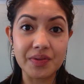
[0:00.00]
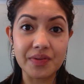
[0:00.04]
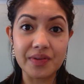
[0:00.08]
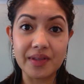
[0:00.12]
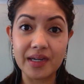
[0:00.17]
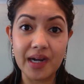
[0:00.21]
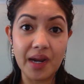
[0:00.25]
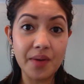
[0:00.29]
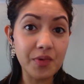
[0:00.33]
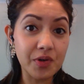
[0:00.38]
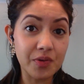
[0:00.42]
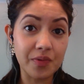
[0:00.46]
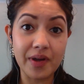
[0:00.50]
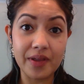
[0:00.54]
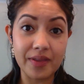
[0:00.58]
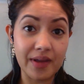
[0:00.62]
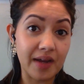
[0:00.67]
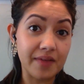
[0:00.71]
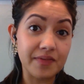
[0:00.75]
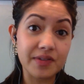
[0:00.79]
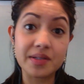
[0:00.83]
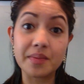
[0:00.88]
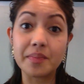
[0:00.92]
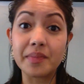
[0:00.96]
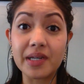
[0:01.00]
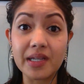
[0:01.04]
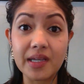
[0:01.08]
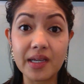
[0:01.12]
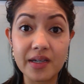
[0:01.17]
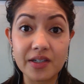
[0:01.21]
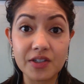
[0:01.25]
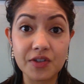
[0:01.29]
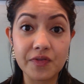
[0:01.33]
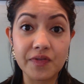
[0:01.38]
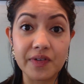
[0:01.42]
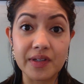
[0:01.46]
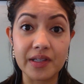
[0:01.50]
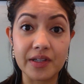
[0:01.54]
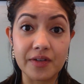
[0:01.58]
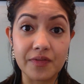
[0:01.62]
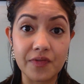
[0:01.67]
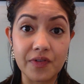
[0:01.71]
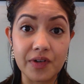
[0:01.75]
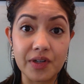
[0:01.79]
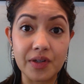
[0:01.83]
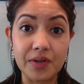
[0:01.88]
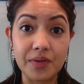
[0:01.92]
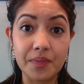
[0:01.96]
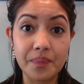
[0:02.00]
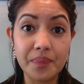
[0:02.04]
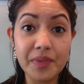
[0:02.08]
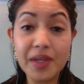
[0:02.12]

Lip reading: then I would rather have somebody else fill in for you.